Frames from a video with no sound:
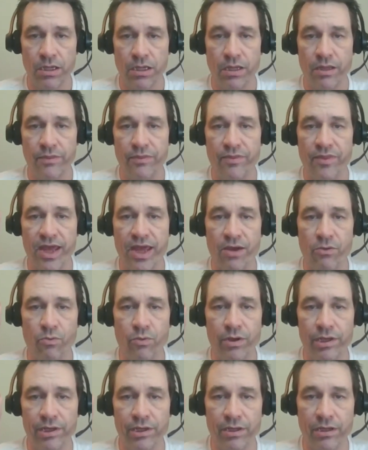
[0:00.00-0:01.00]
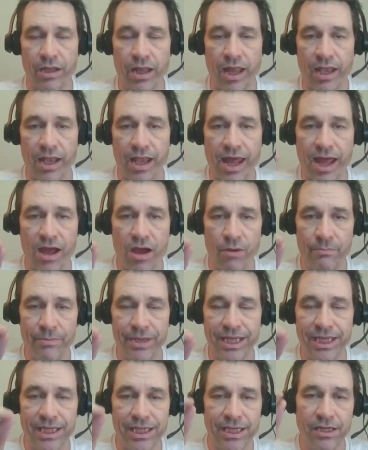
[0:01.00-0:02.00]
that will allow
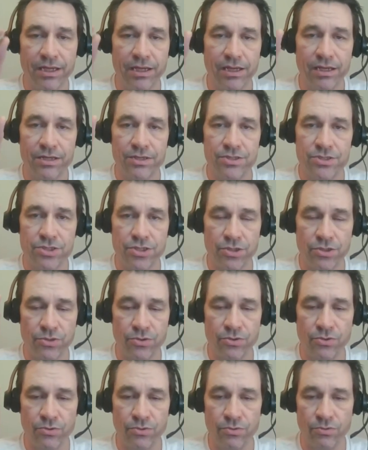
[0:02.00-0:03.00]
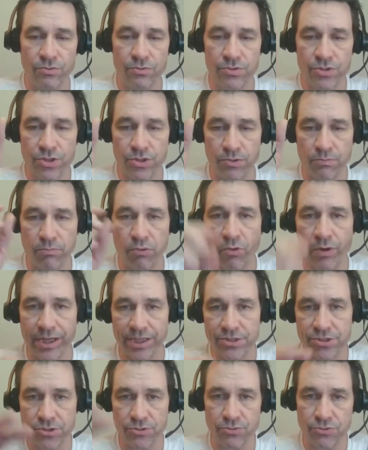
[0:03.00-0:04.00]
me to to
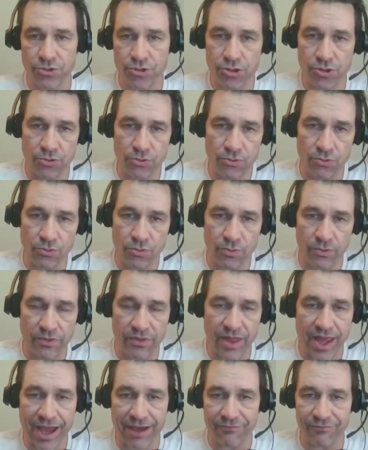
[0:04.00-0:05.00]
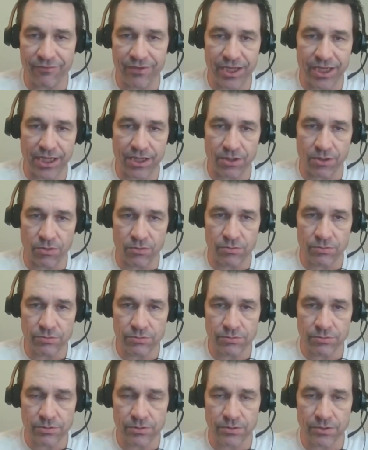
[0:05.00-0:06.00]
point you to that video.
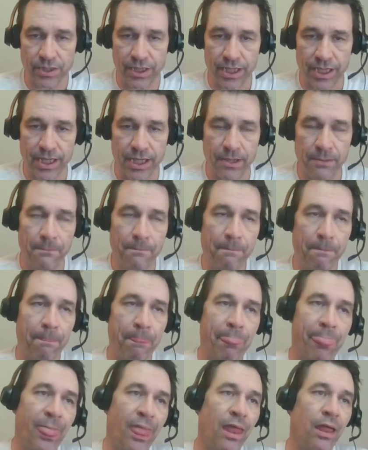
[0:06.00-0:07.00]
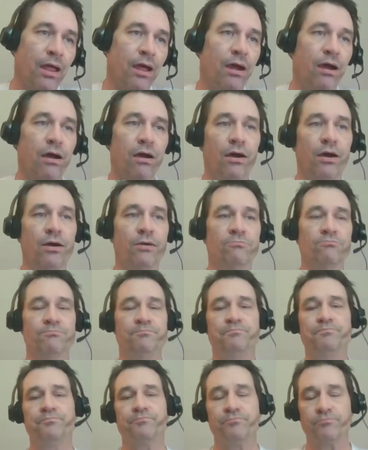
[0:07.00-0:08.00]
Okay. Um,
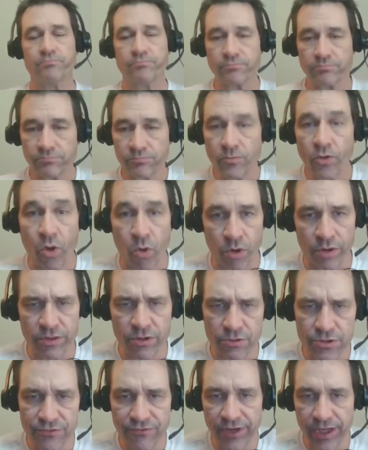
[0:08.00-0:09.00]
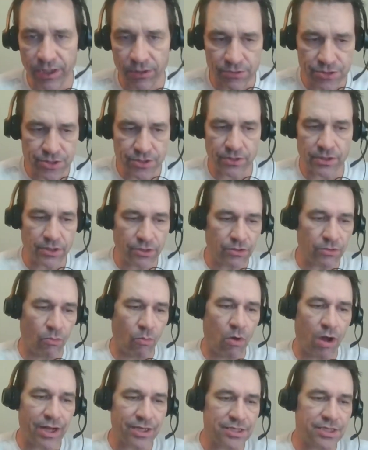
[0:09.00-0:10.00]
or those videos so that you can
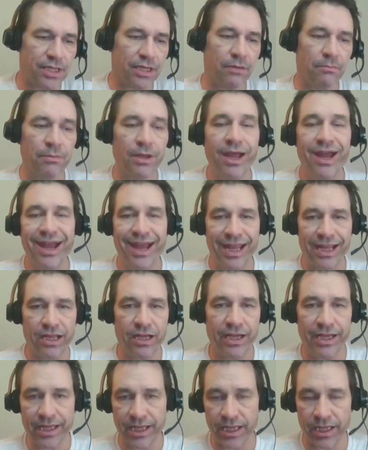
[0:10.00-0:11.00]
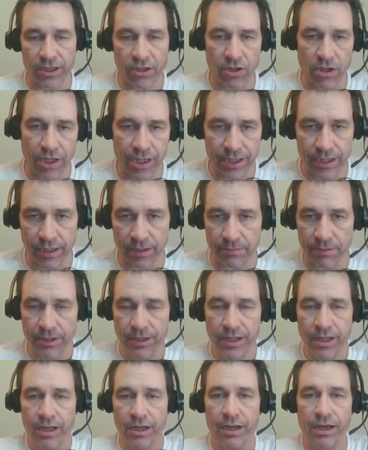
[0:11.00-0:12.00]
watch them and kind of get caught up.
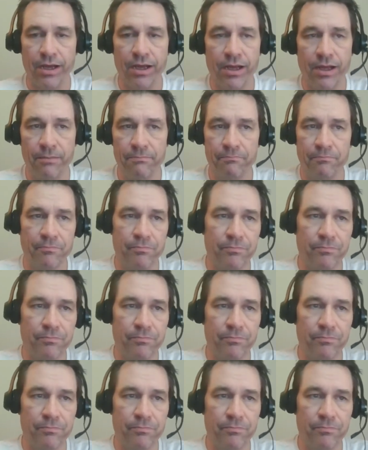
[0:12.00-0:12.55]
Um,